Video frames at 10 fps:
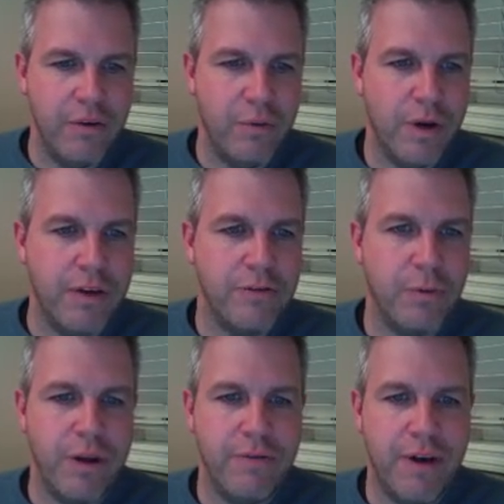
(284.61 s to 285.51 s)
was
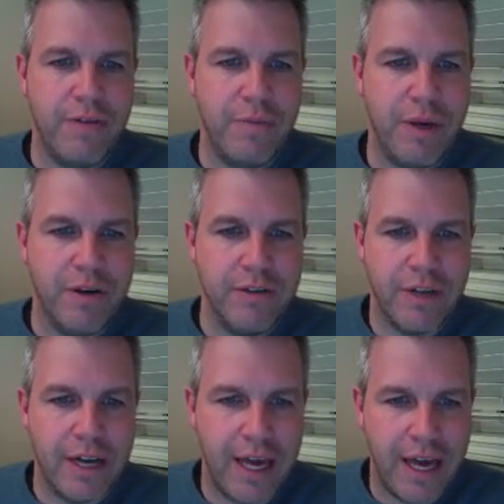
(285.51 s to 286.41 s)
25 meters,
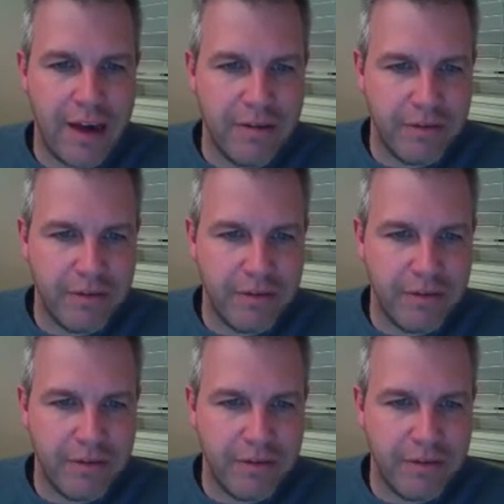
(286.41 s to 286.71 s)
and I have,